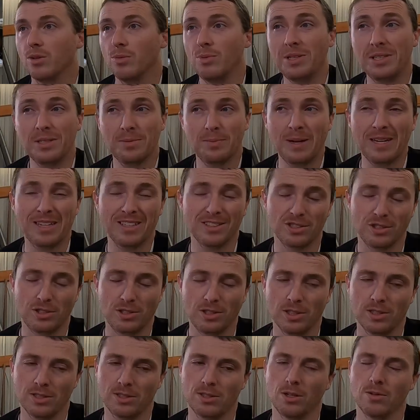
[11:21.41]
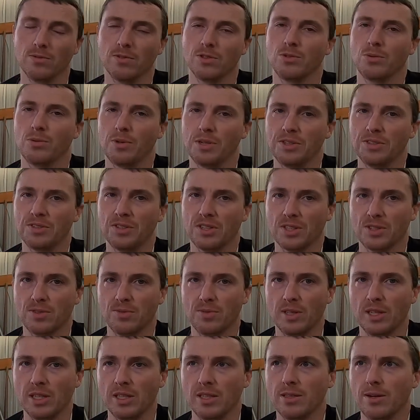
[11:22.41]
The wingspan is just over 26
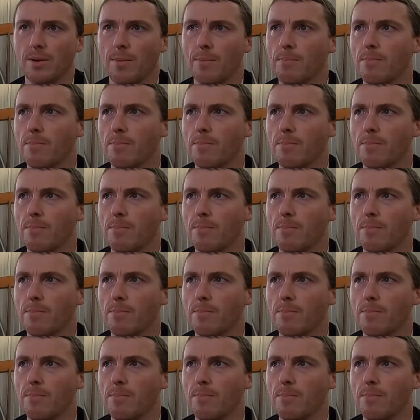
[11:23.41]
feet.